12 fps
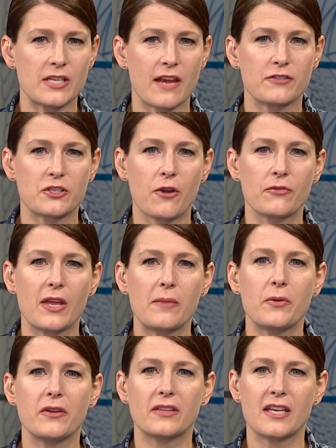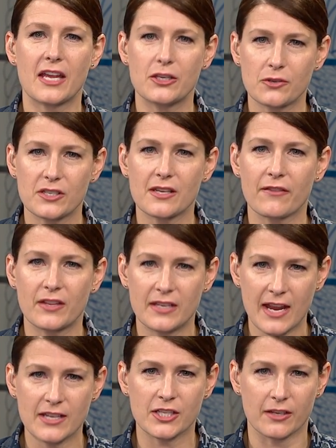have shown they put the interests of the
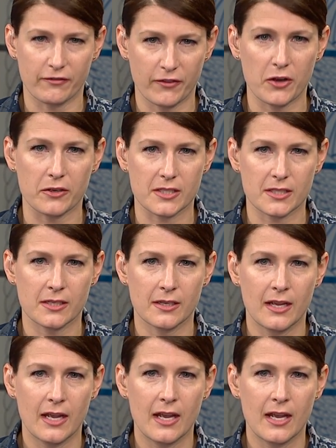nation first.